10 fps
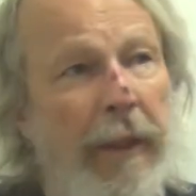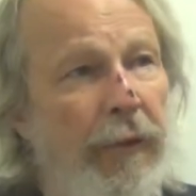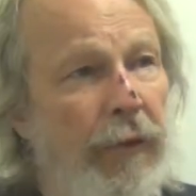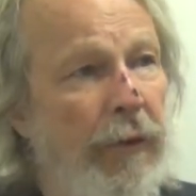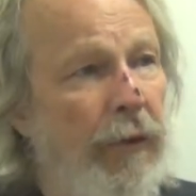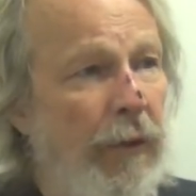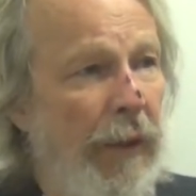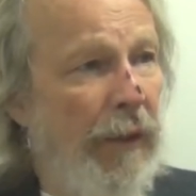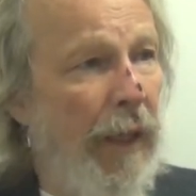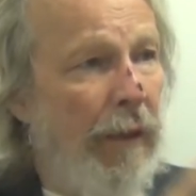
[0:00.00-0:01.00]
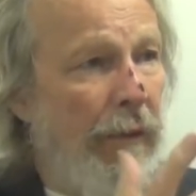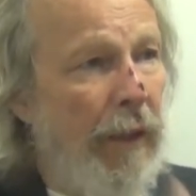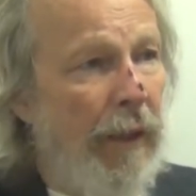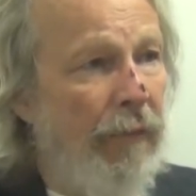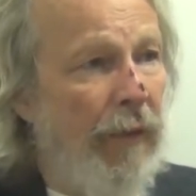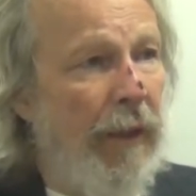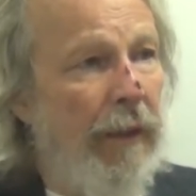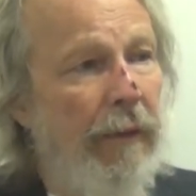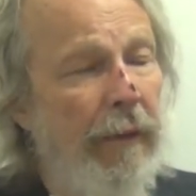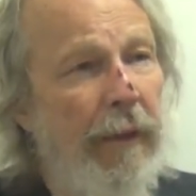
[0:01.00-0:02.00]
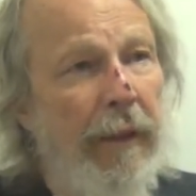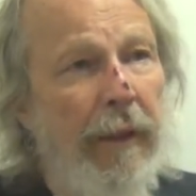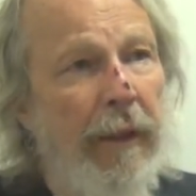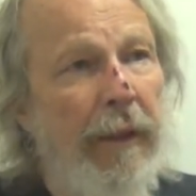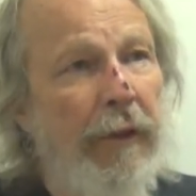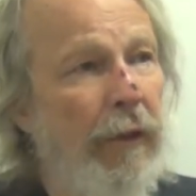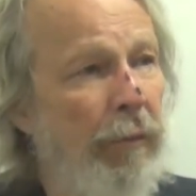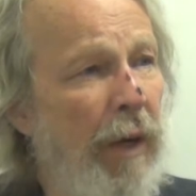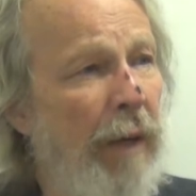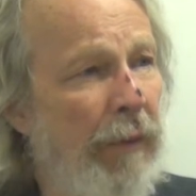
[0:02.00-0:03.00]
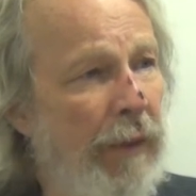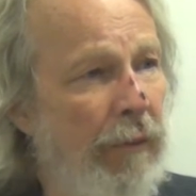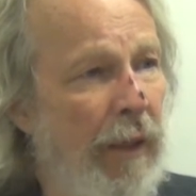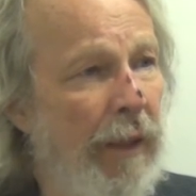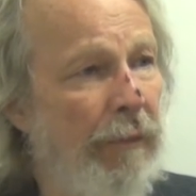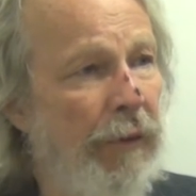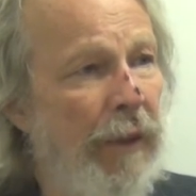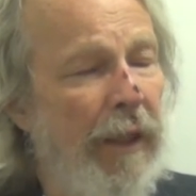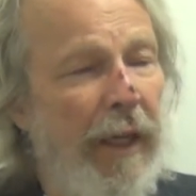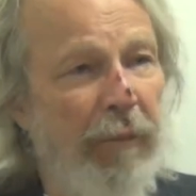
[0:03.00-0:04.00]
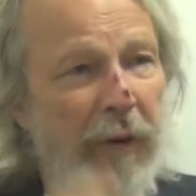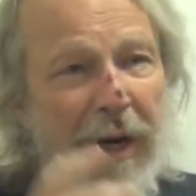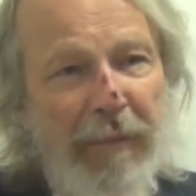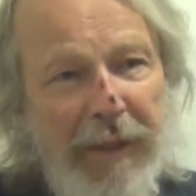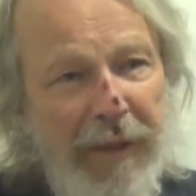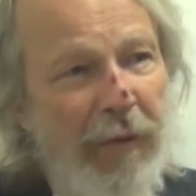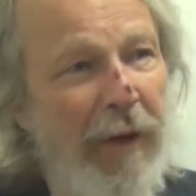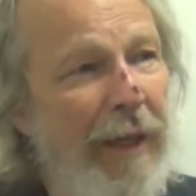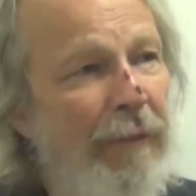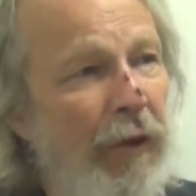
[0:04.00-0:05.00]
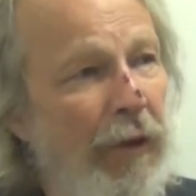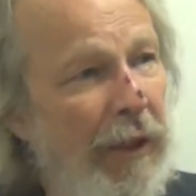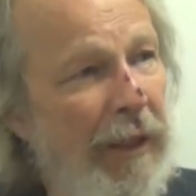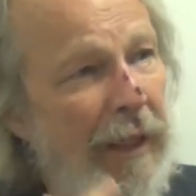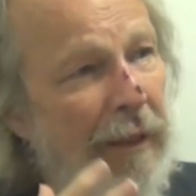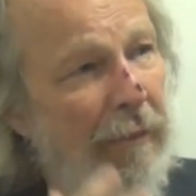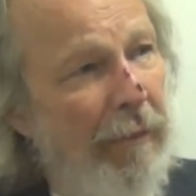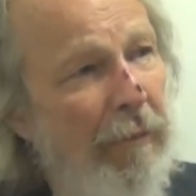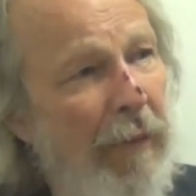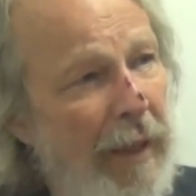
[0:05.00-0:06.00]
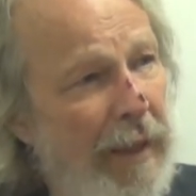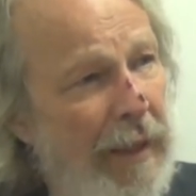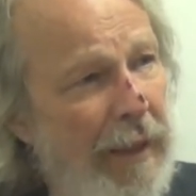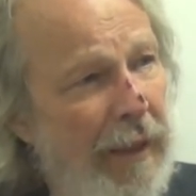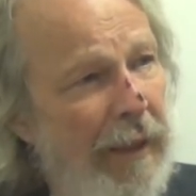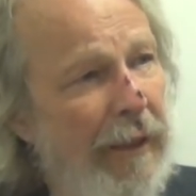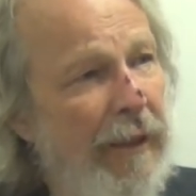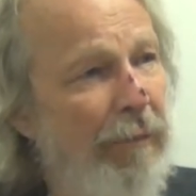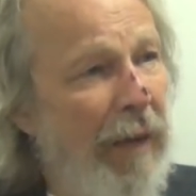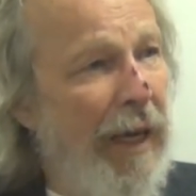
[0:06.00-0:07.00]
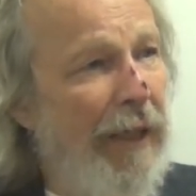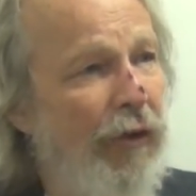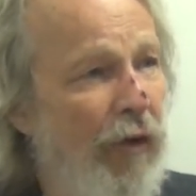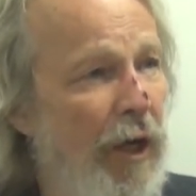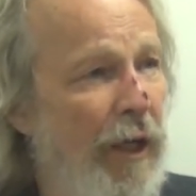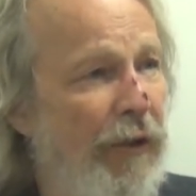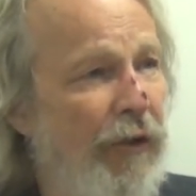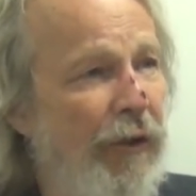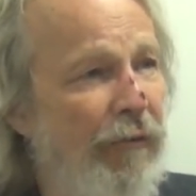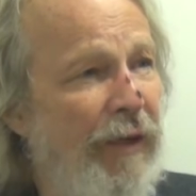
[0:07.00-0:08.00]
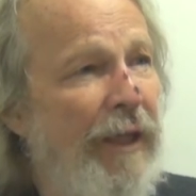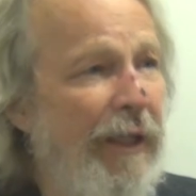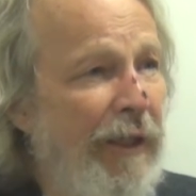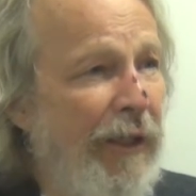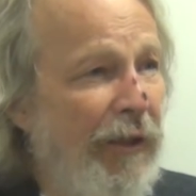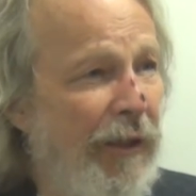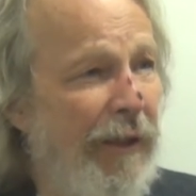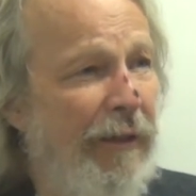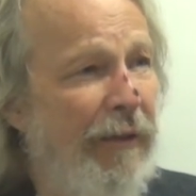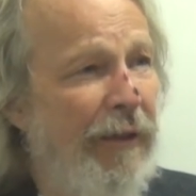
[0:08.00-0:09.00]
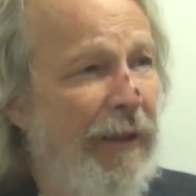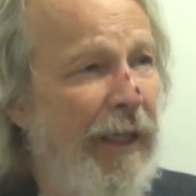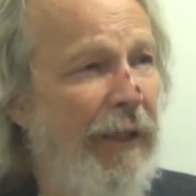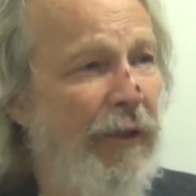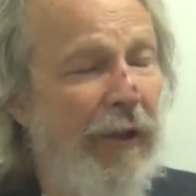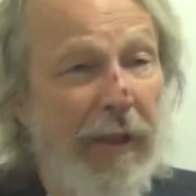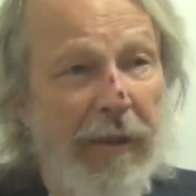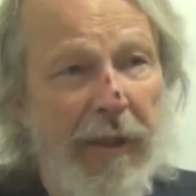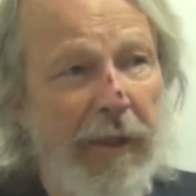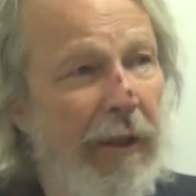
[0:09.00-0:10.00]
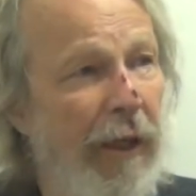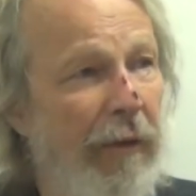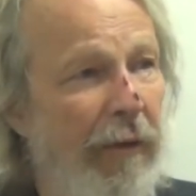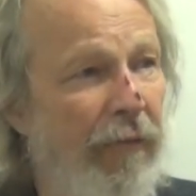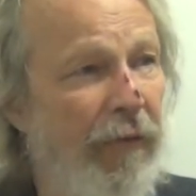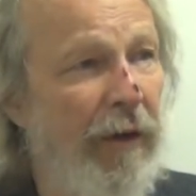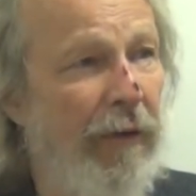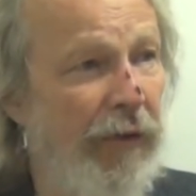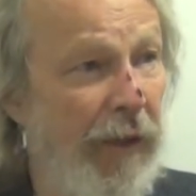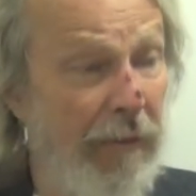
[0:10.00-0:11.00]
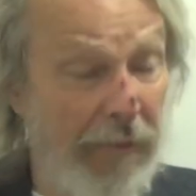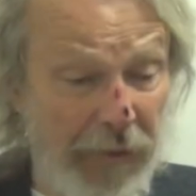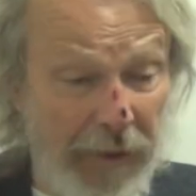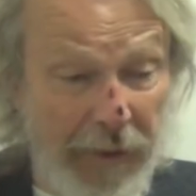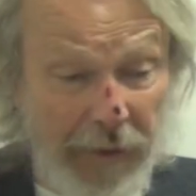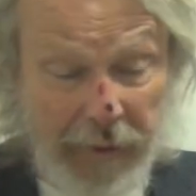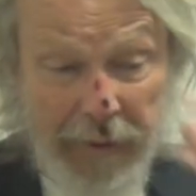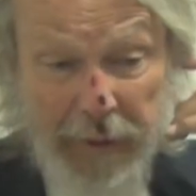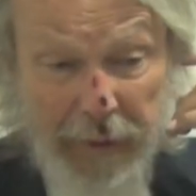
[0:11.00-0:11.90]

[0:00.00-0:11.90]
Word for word: It's so that's how kind of like uh, it, they're property crimes. And property crimes are to get money to buy drugs to feed addiction. That's a, a, a fair generalization.